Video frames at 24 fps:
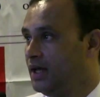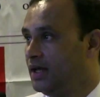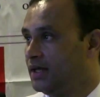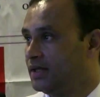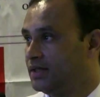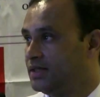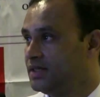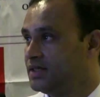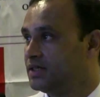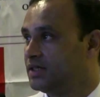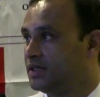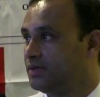
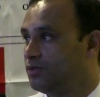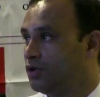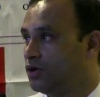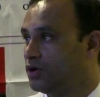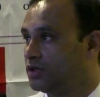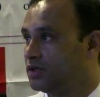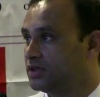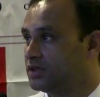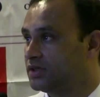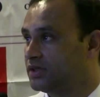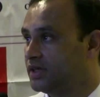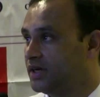This
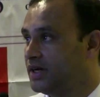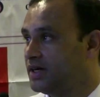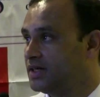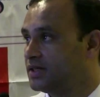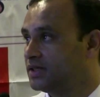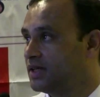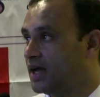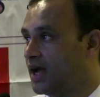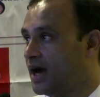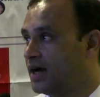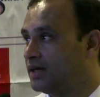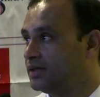demonstrates
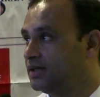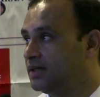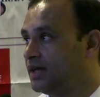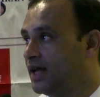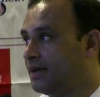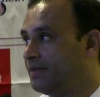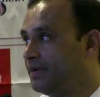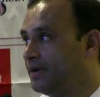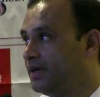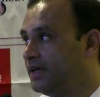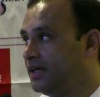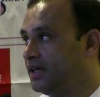that the
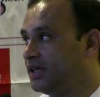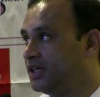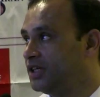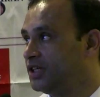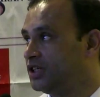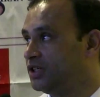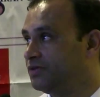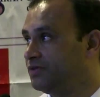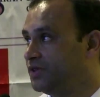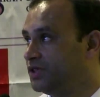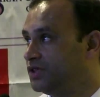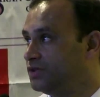diabetic
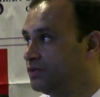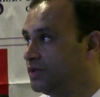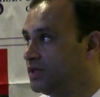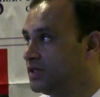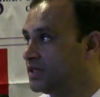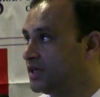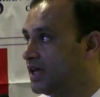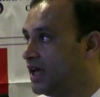individuals